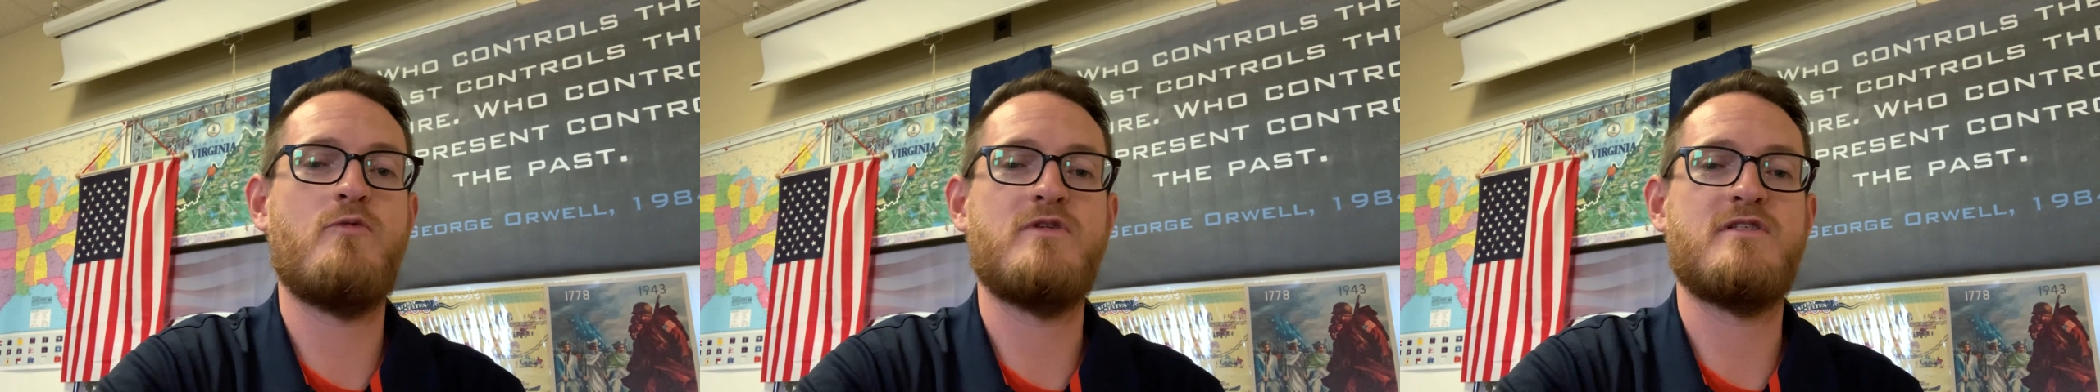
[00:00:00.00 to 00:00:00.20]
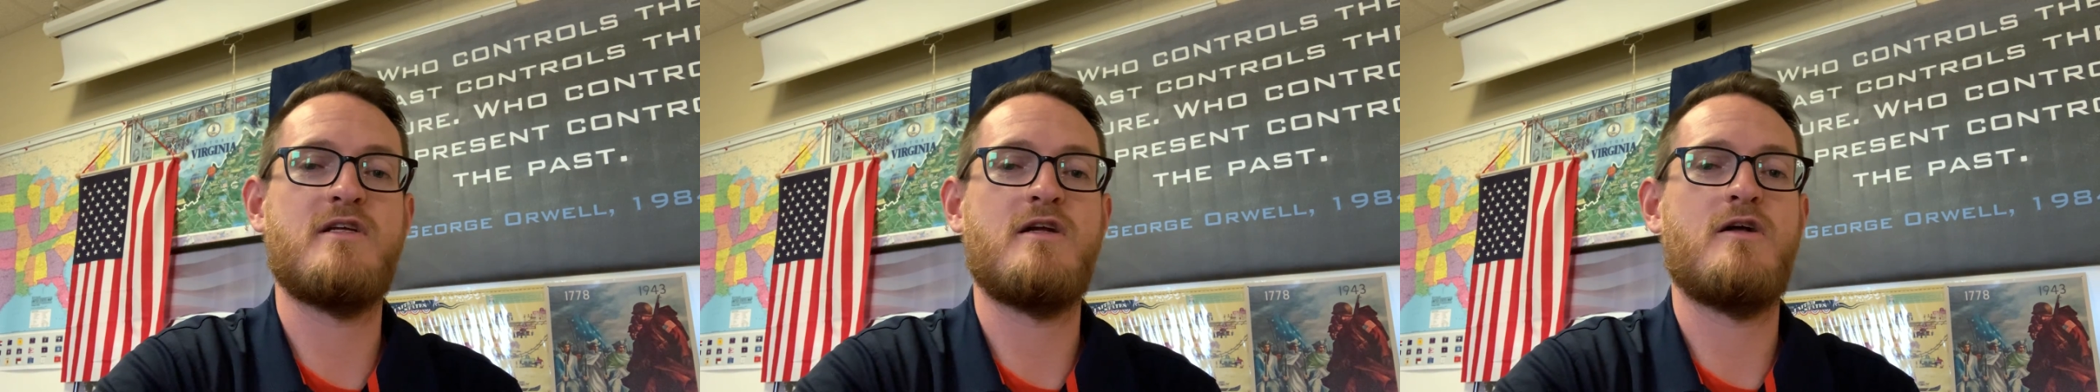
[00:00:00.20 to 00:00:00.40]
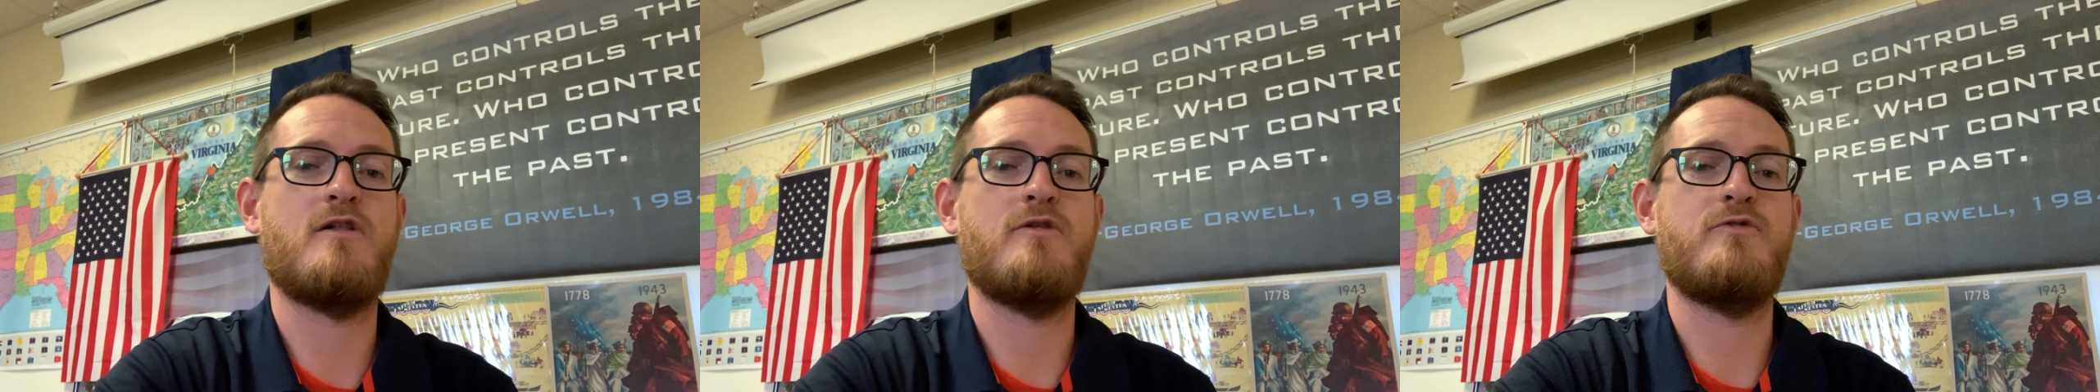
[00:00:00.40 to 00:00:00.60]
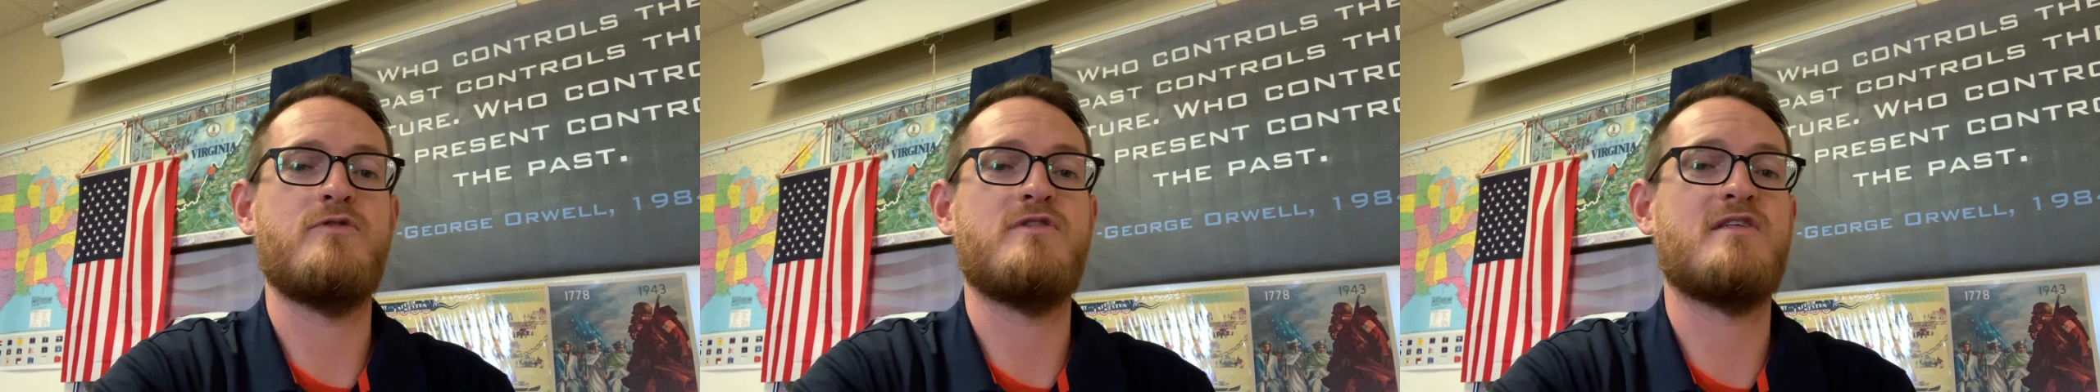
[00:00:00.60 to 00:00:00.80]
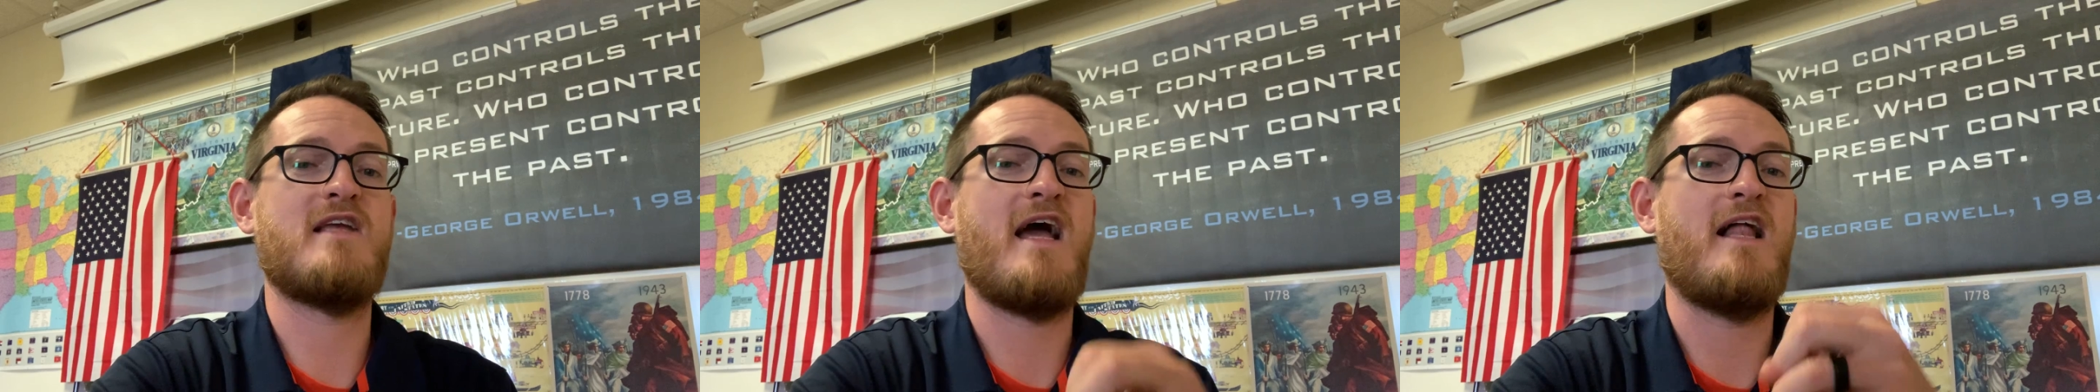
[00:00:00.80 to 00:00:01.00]
which
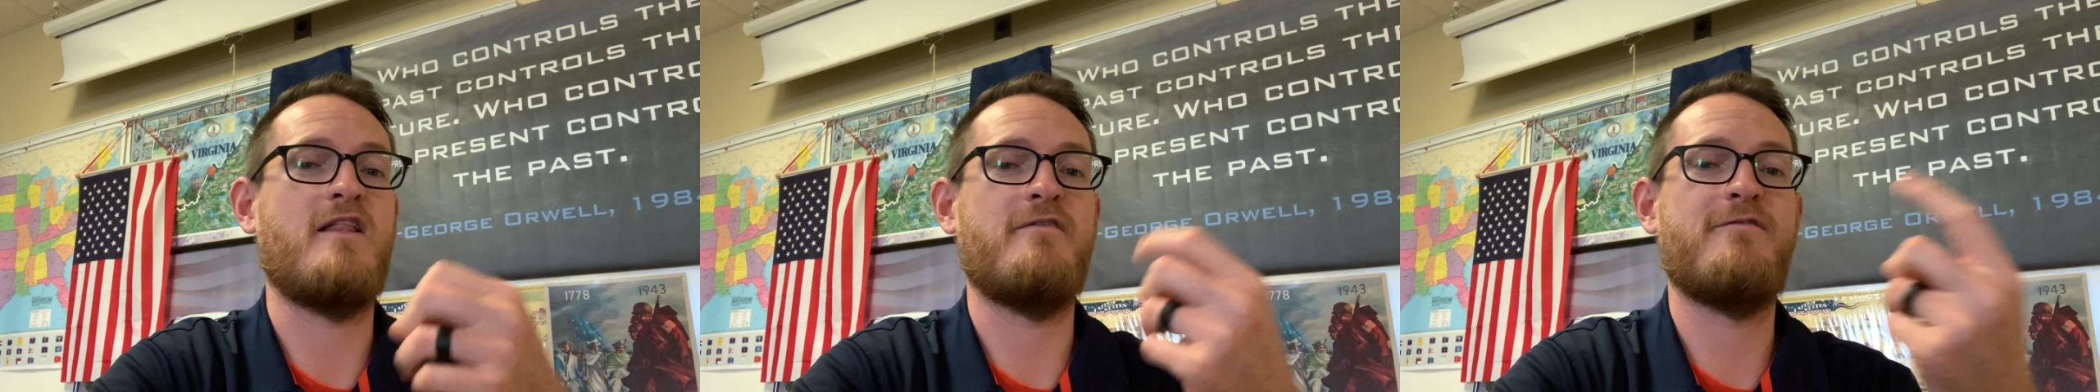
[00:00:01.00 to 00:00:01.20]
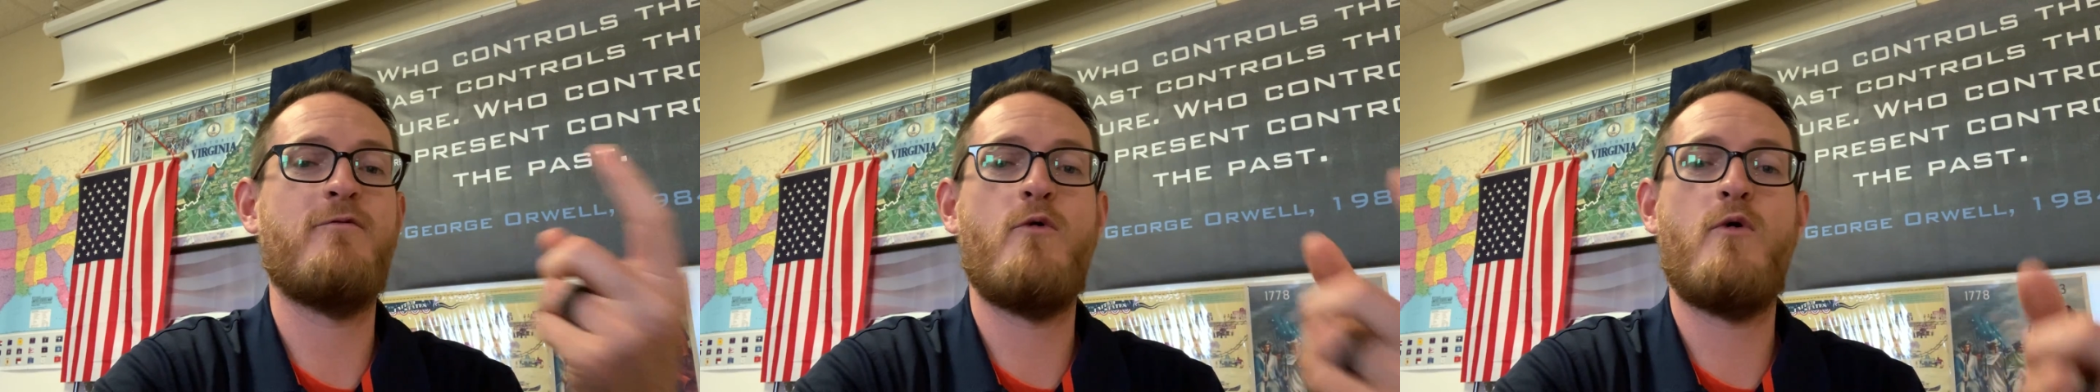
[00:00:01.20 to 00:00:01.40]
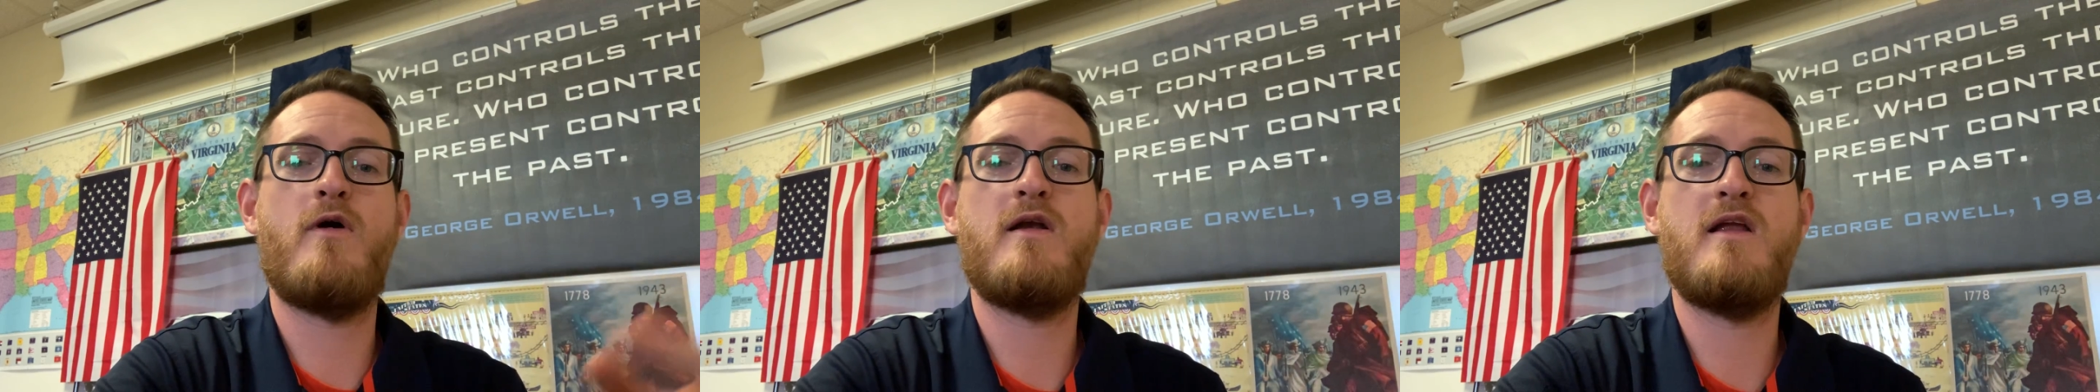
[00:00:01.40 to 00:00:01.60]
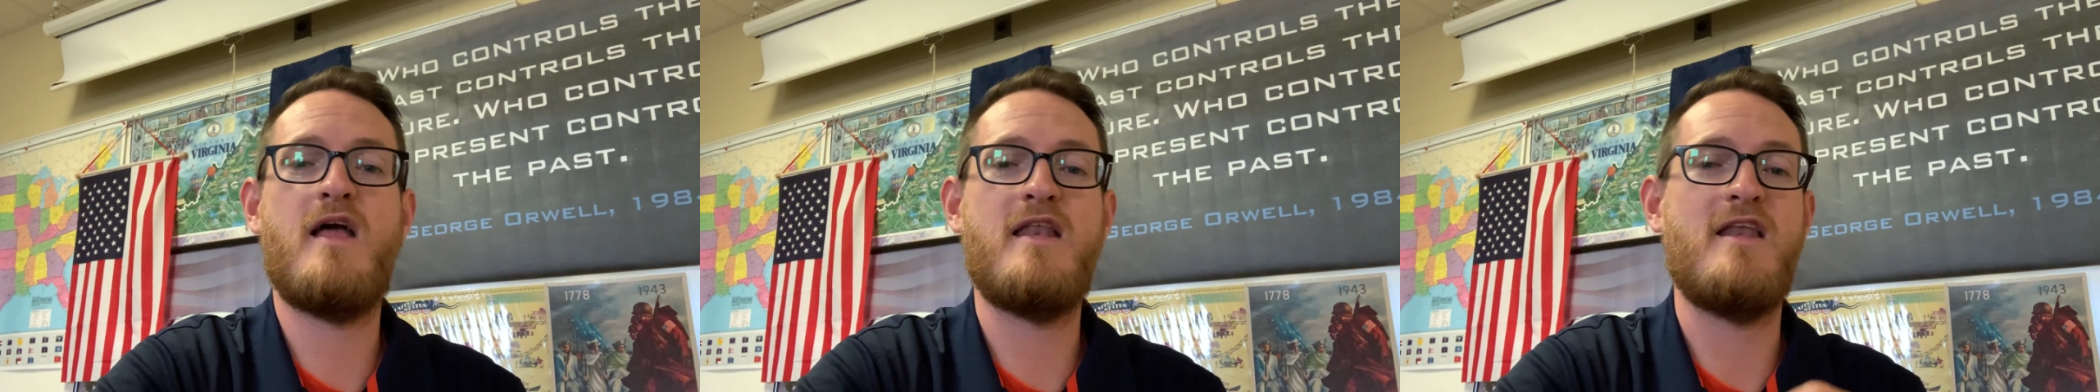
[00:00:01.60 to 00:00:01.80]
includes California,